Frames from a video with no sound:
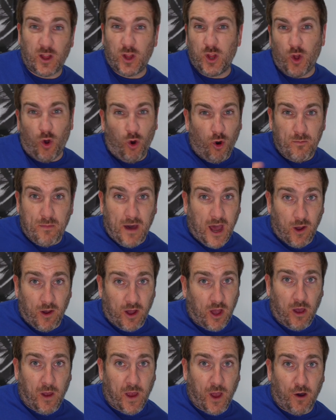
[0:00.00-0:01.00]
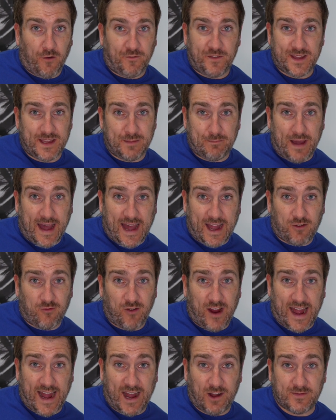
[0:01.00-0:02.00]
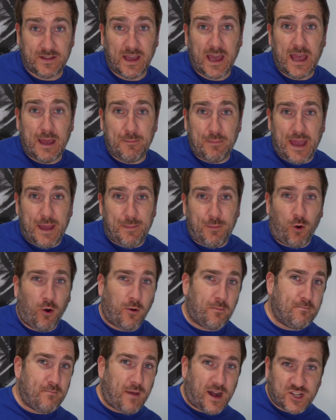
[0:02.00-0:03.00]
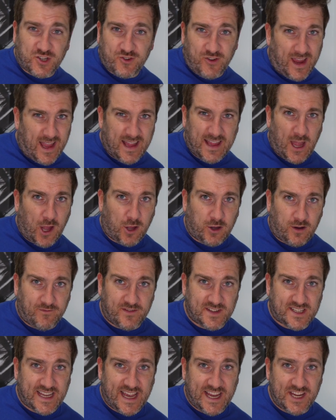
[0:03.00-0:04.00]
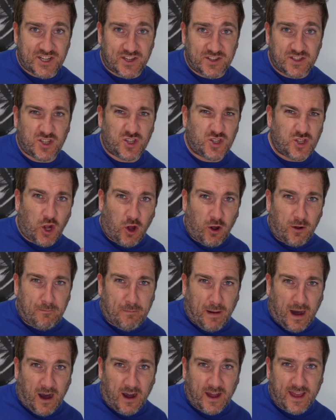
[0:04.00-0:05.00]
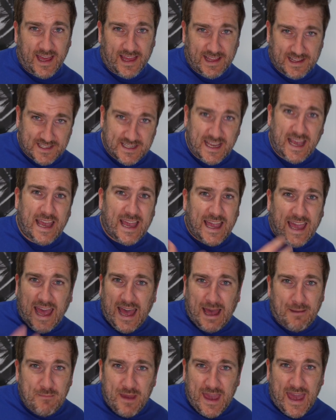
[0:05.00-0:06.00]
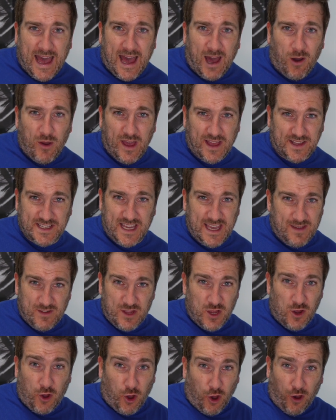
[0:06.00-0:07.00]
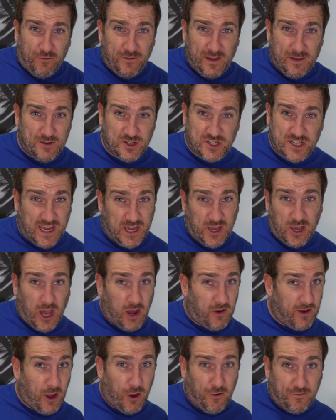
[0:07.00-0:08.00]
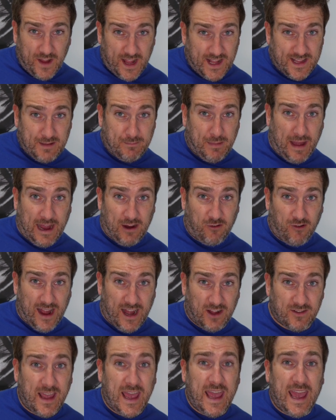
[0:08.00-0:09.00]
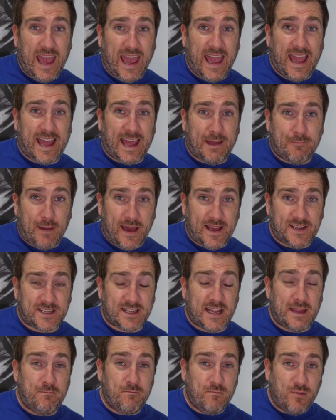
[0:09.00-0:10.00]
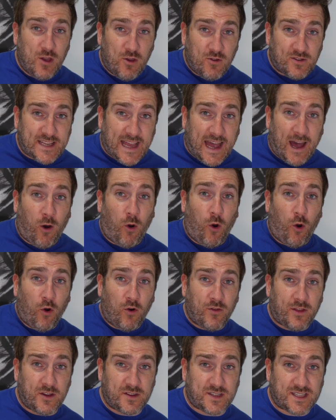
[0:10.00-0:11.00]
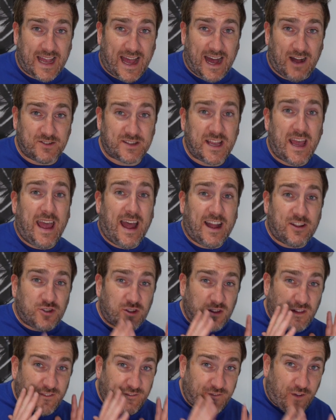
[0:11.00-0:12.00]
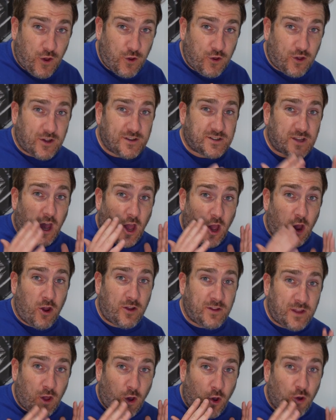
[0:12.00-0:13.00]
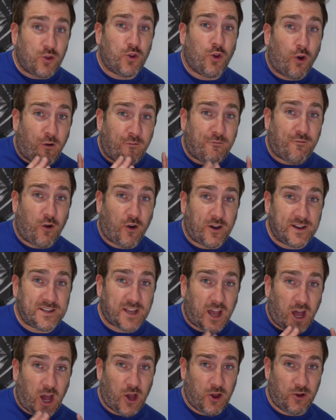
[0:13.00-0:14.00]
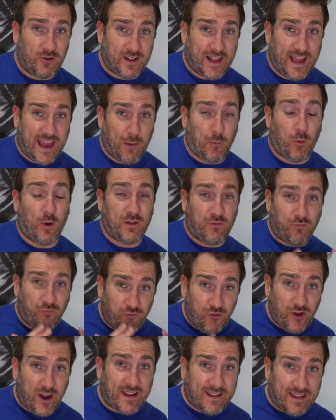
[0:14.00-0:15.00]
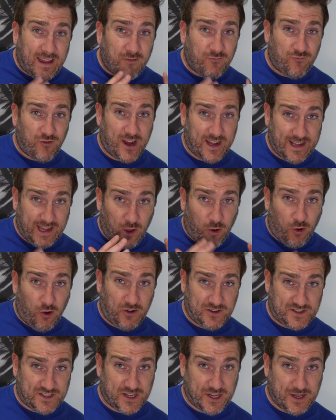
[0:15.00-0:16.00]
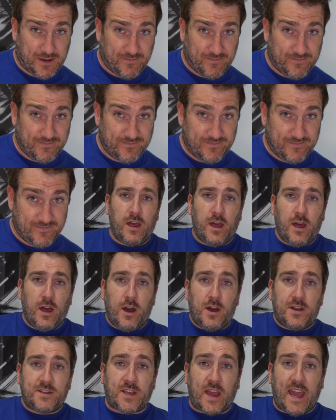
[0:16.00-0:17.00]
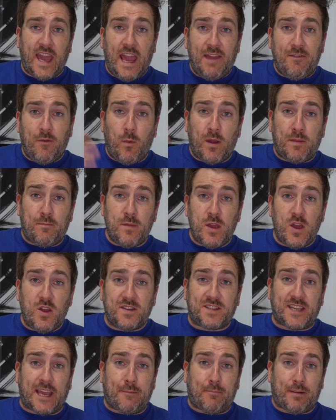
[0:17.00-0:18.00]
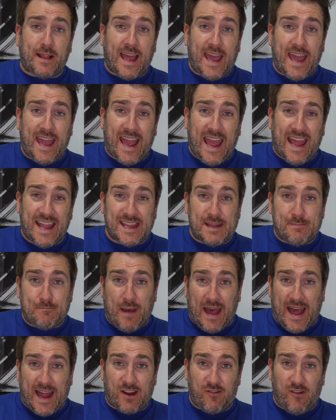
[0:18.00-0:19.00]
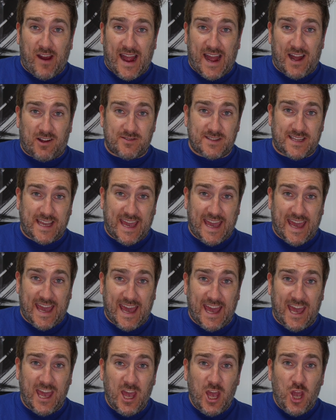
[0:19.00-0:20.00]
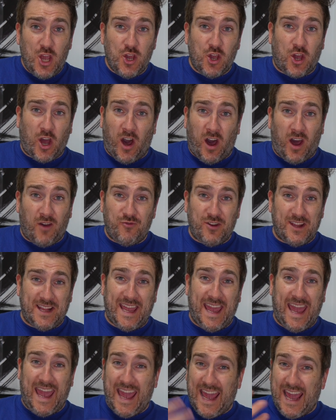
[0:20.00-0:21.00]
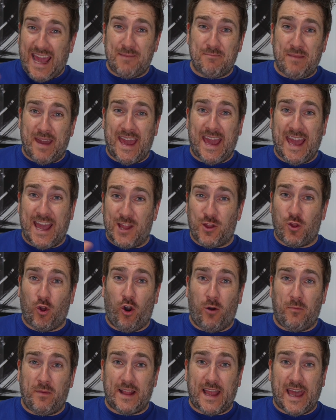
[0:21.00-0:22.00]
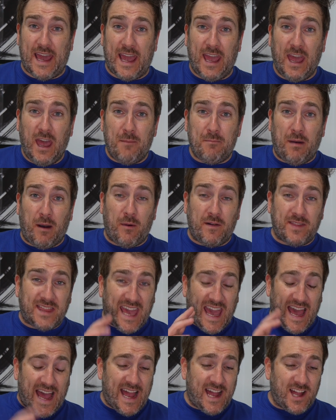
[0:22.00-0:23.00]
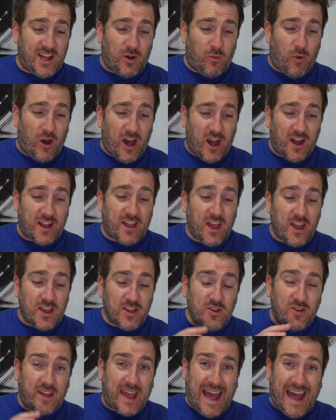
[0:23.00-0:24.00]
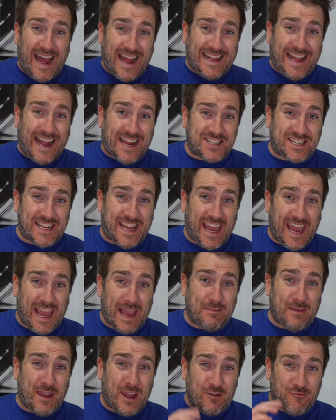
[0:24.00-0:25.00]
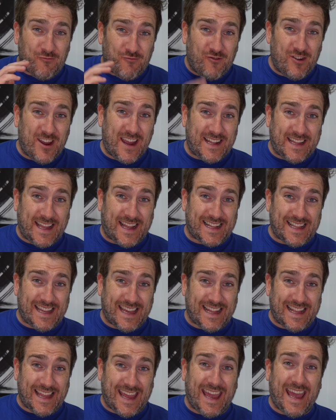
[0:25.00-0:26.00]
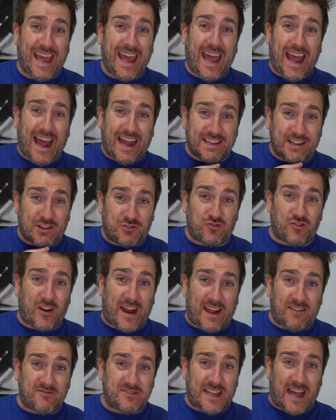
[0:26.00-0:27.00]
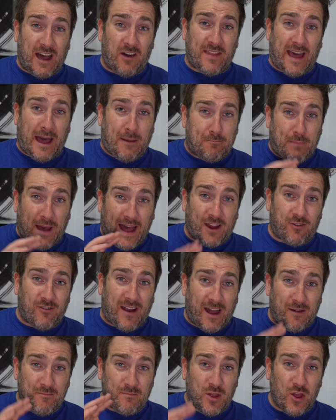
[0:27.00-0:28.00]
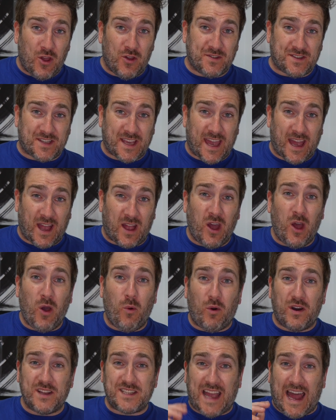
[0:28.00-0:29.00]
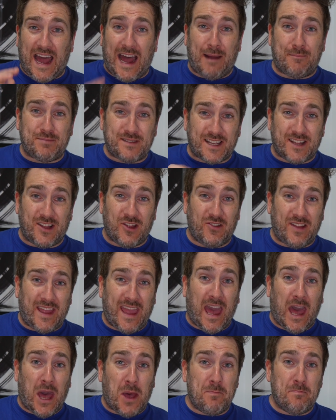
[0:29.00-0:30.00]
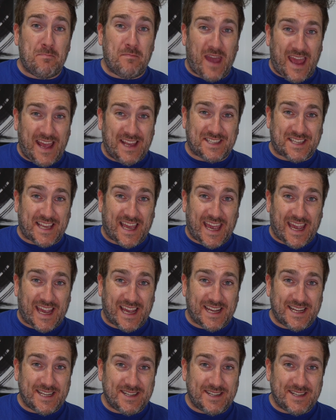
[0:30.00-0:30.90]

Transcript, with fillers: the lawnmower going off in the background, people muttering in their conversations, dog barkings, cat meowings, even your coffee machine going off in the background. It can basically mute out all those sounds and just focus only on your voice only, what is really, really awesome. So even with music playing in the background here, you can't really hear me here normally, but with the AnkerWork, you can actually hear me really clearly, and it drowns out that background music, which is absolutely amazing.